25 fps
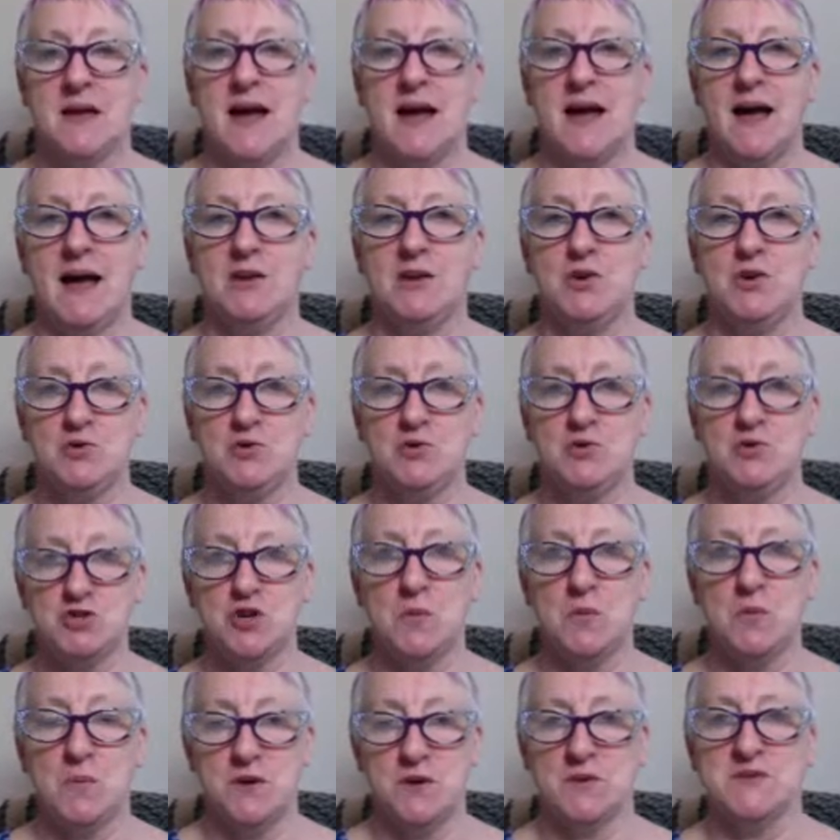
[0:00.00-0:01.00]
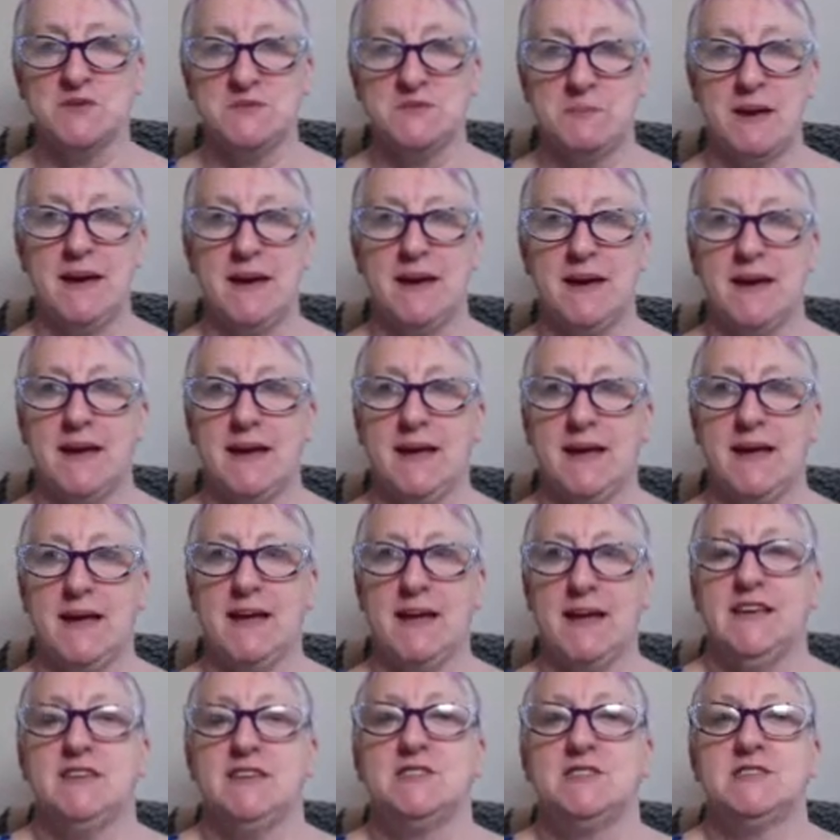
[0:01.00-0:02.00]
And your job when you're speaking
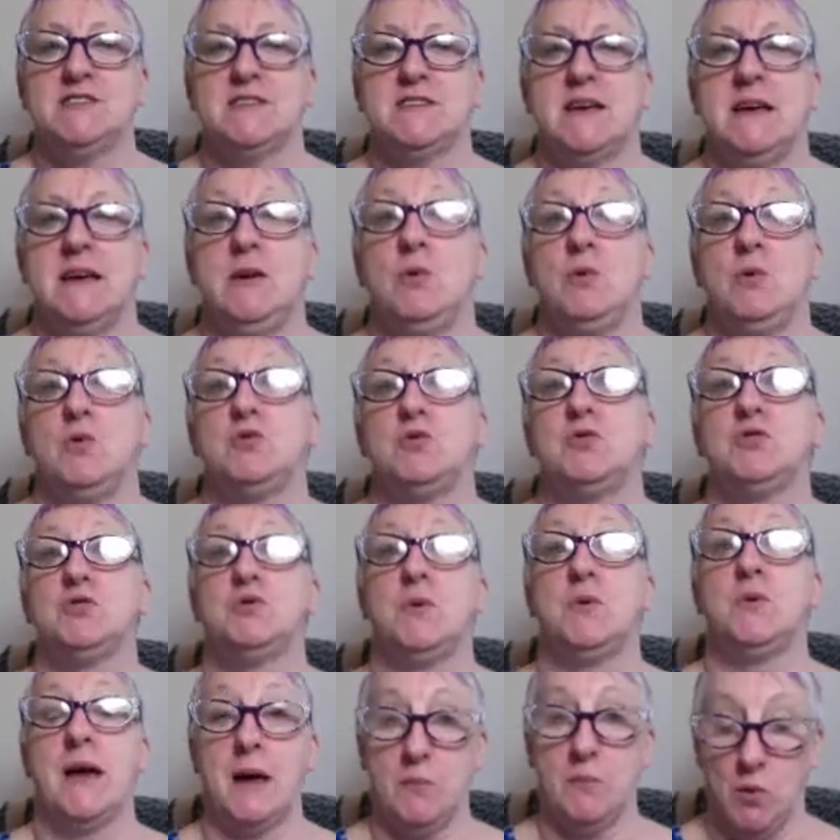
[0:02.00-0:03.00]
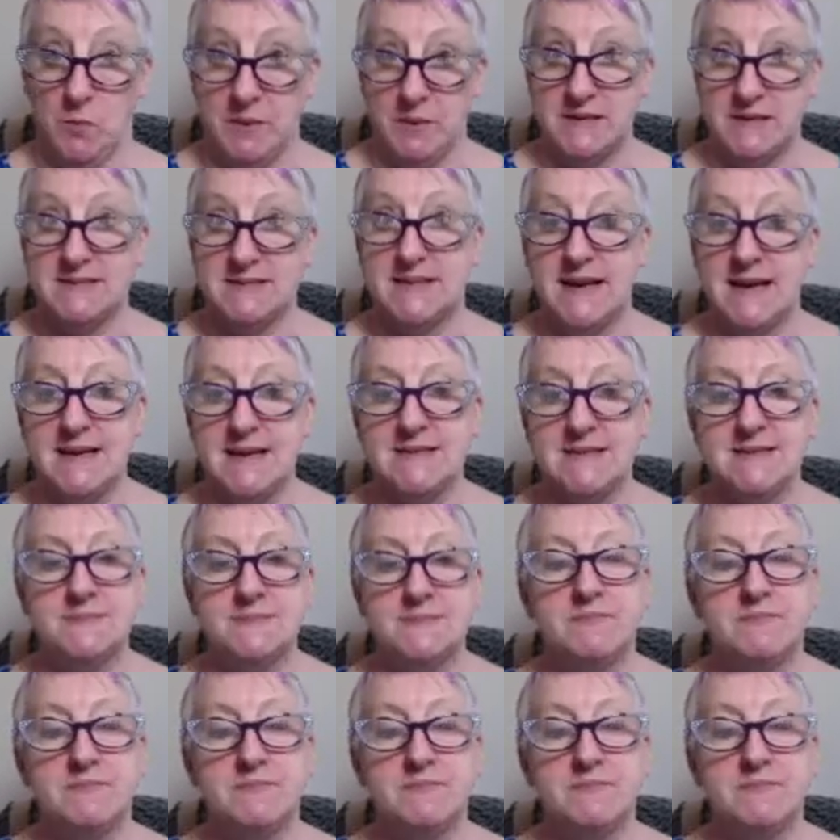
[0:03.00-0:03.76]
is in order to get more business.